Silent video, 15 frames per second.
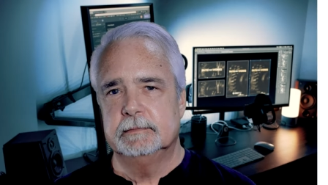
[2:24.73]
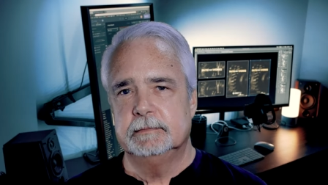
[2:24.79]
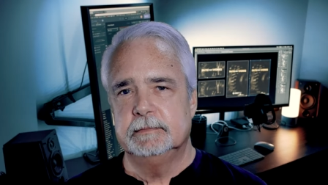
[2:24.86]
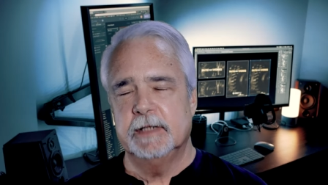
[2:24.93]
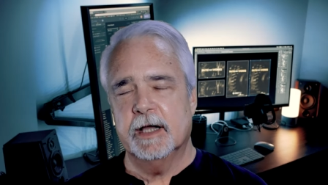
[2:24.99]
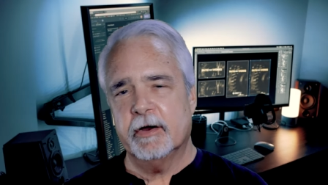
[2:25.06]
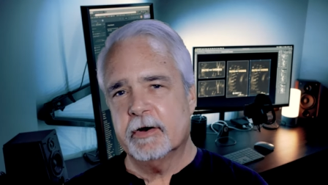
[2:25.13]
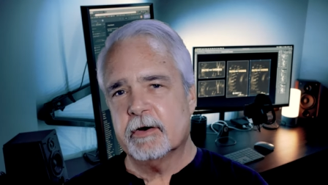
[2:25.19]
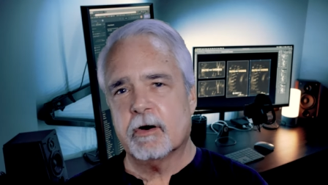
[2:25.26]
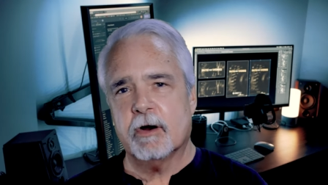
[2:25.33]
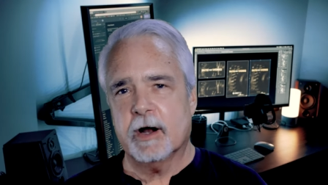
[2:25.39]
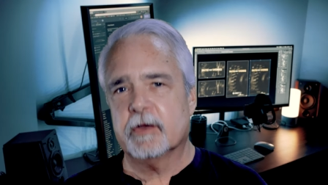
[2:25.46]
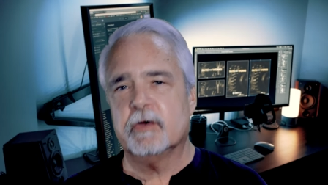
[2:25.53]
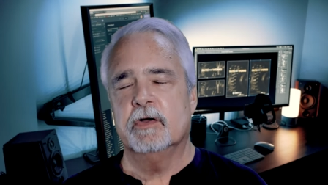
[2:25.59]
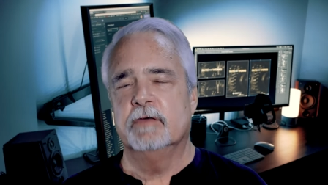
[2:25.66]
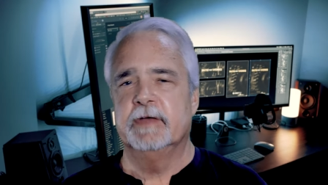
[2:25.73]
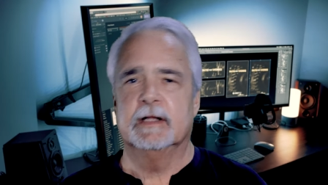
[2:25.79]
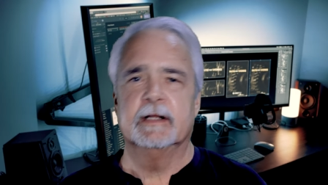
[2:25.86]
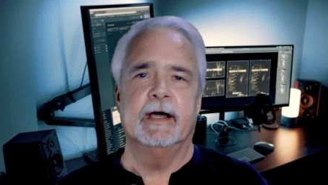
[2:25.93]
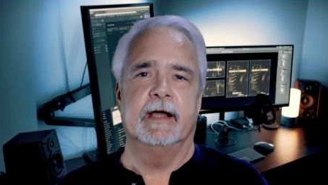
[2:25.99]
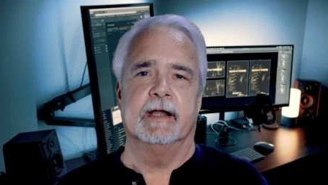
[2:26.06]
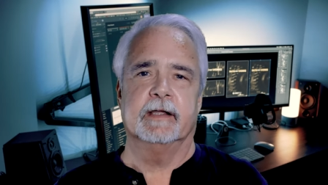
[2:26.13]
Now, in our article in The
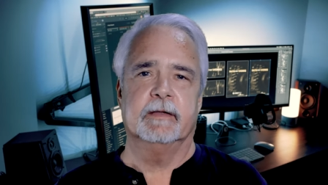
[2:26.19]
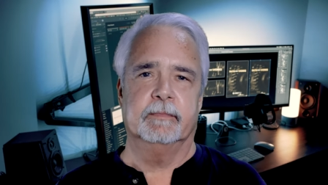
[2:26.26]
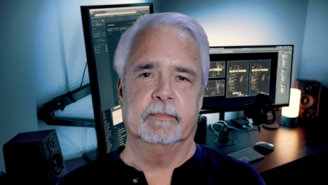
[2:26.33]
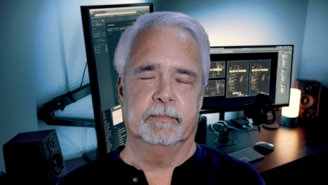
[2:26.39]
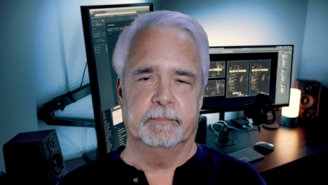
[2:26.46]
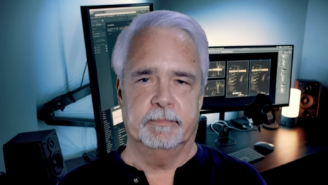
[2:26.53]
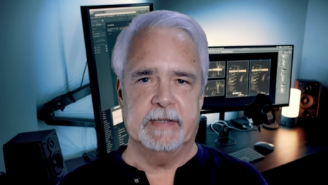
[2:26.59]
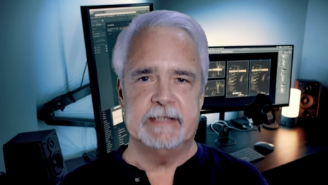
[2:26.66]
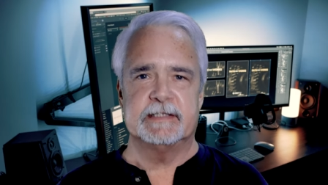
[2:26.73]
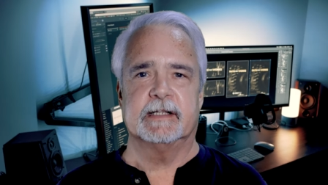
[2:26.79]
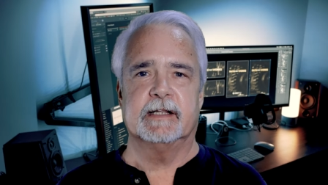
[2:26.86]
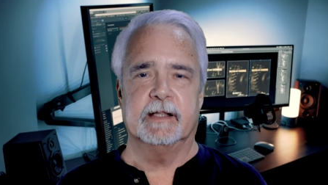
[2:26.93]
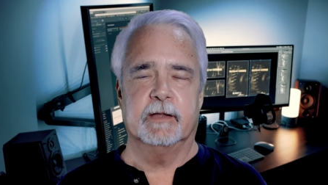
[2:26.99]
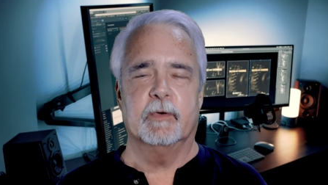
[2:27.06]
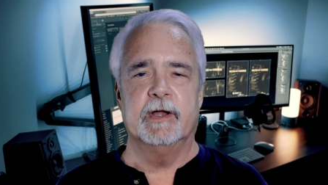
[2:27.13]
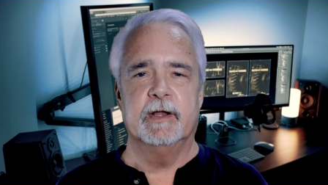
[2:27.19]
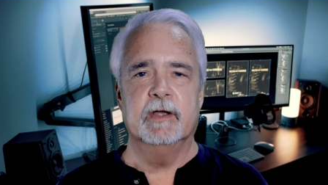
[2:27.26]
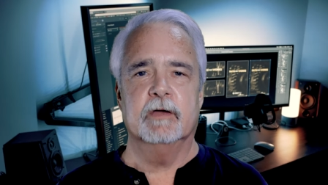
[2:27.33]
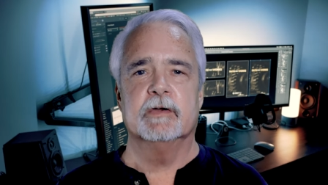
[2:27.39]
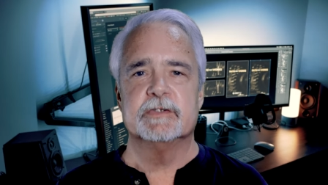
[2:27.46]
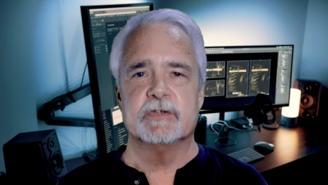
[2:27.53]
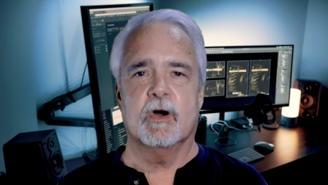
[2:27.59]
Atlantic, basically what
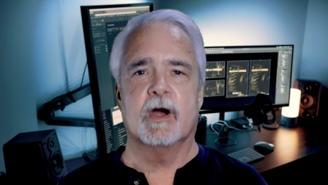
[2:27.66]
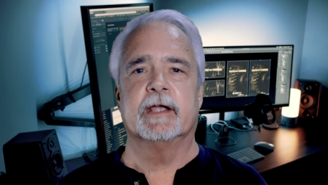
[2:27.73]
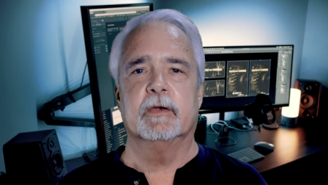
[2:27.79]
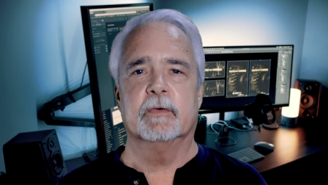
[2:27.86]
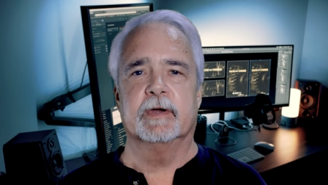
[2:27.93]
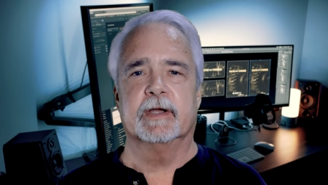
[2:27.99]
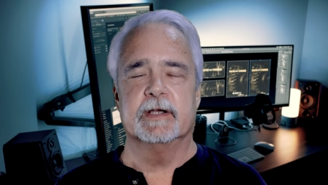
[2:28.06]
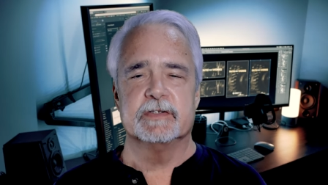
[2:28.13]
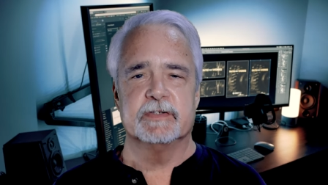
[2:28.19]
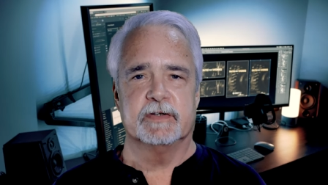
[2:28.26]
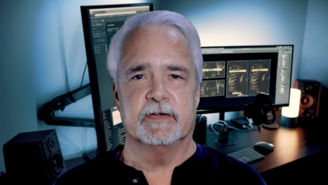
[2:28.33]
Hill is arguing is that